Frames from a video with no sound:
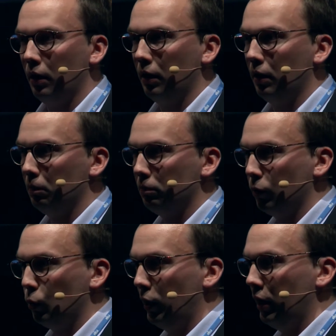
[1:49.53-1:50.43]

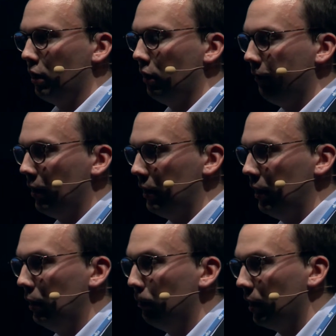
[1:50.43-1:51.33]
Um, we are
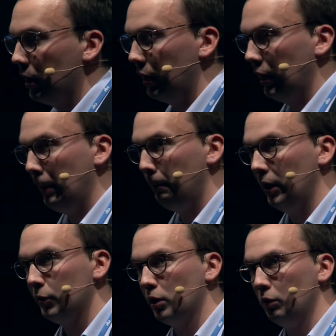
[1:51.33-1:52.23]
funded by
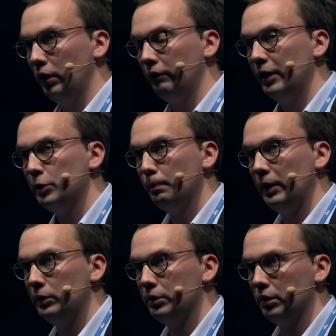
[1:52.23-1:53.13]
Ambient Sound
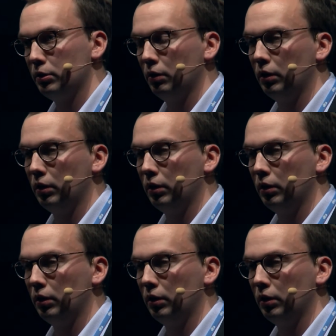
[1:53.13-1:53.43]
Investments,